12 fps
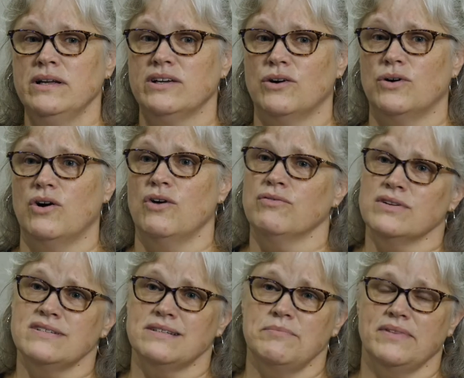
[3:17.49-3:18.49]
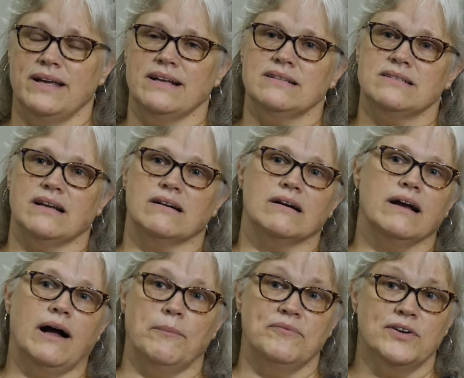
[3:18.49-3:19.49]
to go over some things that are
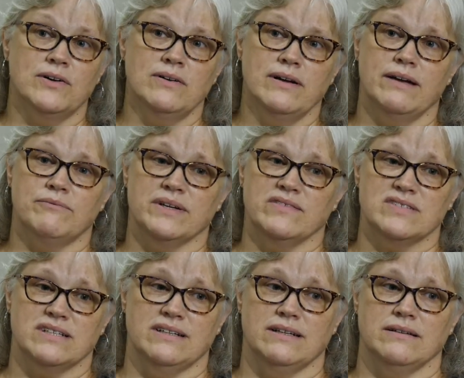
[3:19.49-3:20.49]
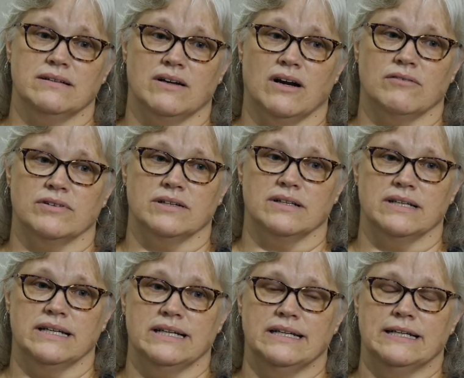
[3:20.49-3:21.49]
helpful and we've seen are
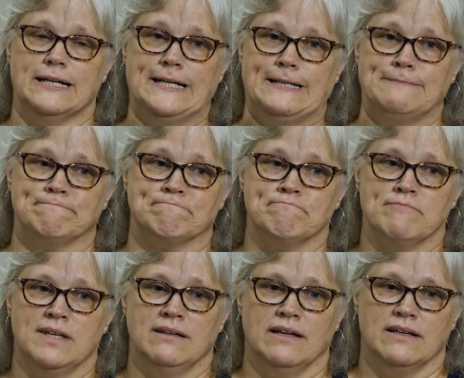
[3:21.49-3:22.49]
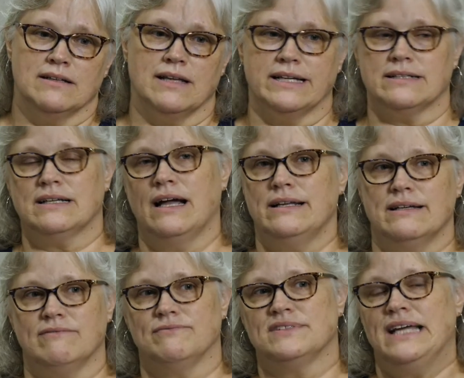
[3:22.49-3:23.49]
really kind
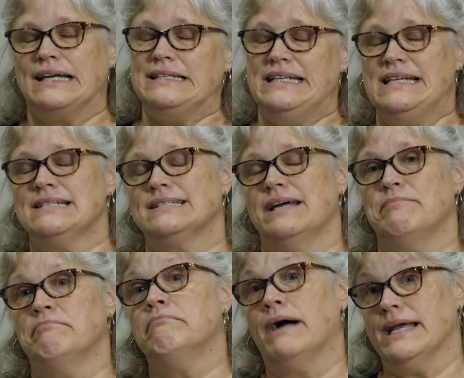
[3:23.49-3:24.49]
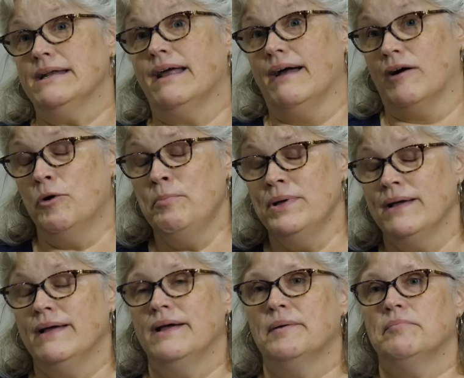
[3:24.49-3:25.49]
of techniques that might help,
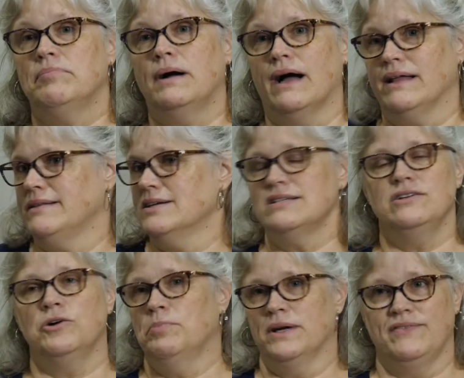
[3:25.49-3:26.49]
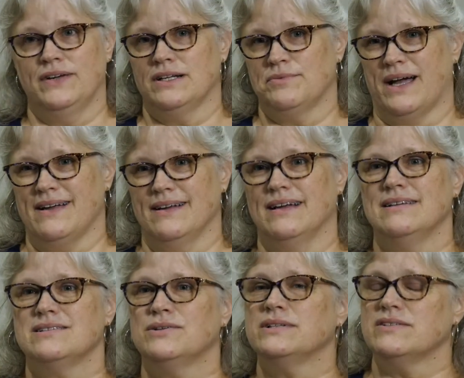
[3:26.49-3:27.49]
but there's no perfect way.
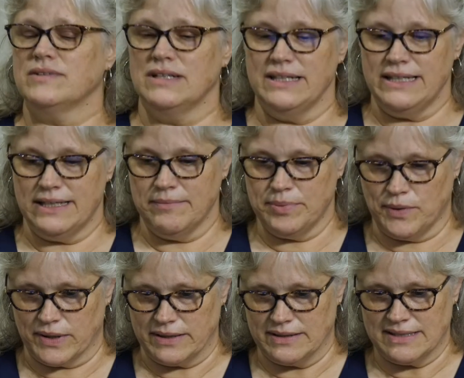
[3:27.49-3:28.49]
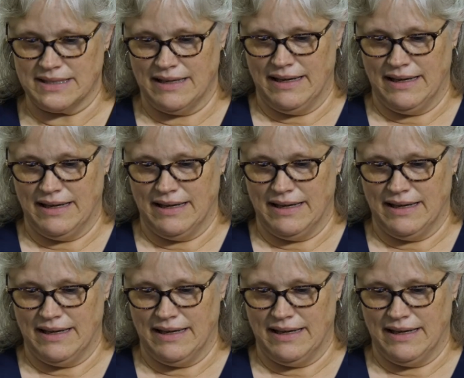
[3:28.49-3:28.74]
So it's really important